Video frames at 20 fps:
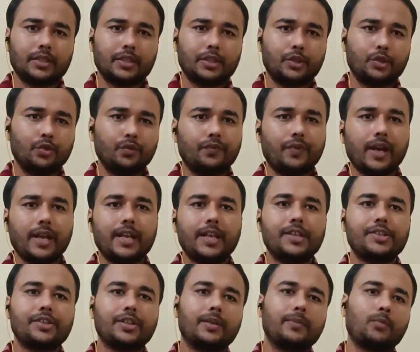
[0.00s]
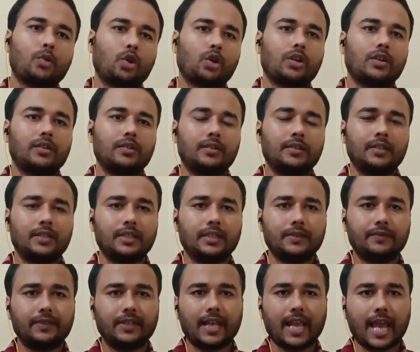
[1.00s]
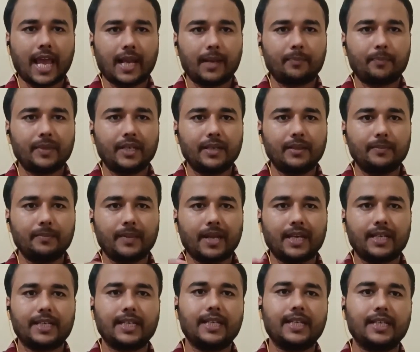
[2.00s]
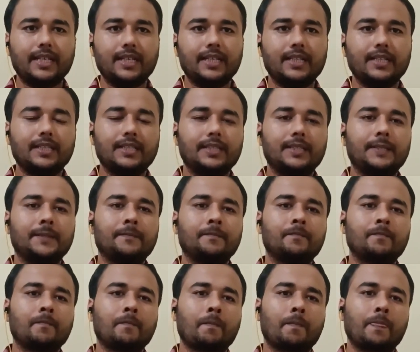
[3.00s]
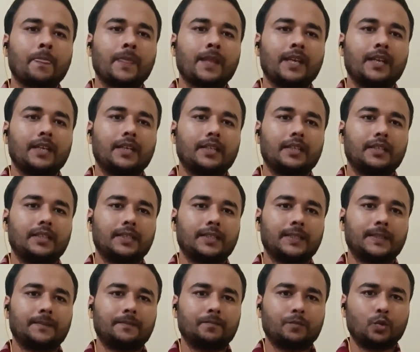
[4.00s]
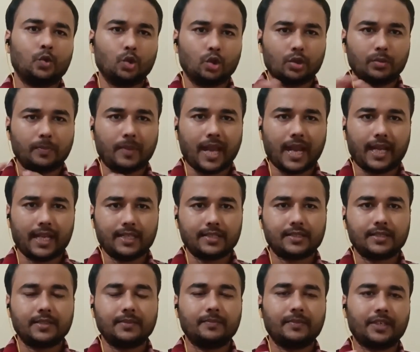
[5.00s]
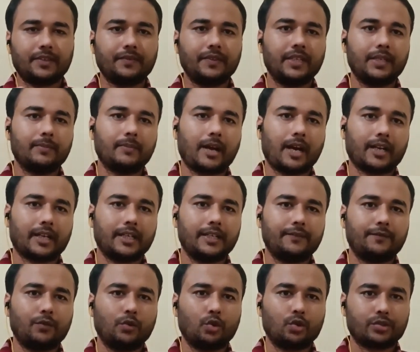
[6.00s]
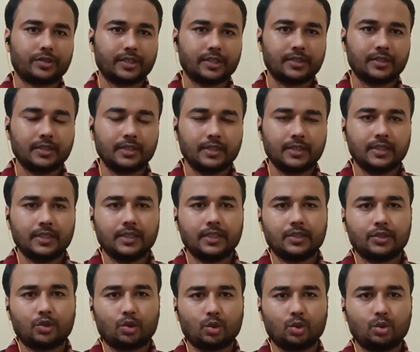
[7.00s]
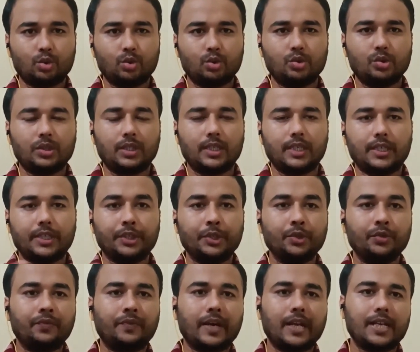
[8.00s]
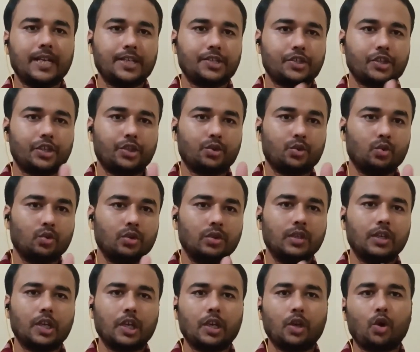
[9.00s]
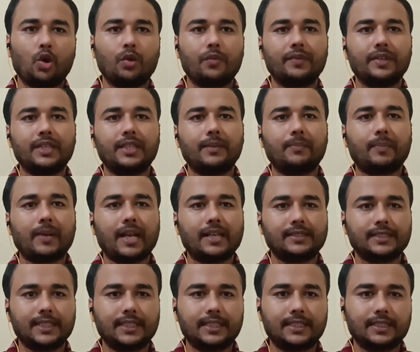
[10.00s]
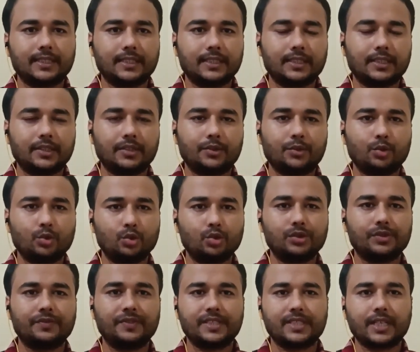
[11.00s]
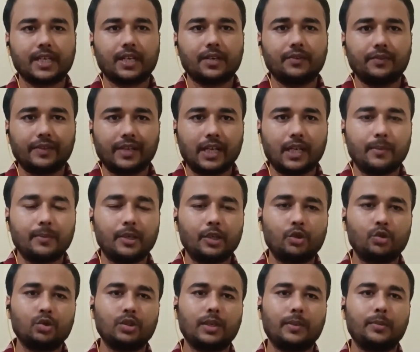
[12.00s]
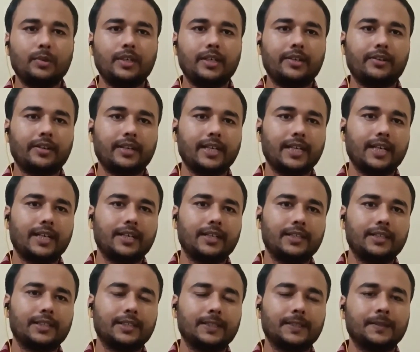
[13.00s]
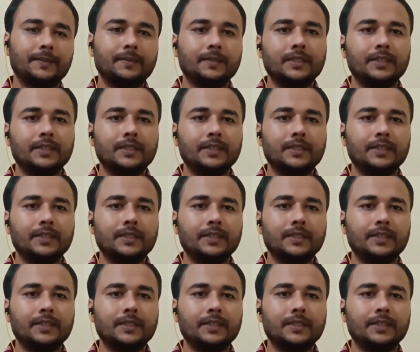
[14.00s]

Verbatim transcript: new financial model will help in maintaining uh, Uh, good balance between market forces through uh, new financial tool, along with the present uh, tools which are available to the monetary and uh,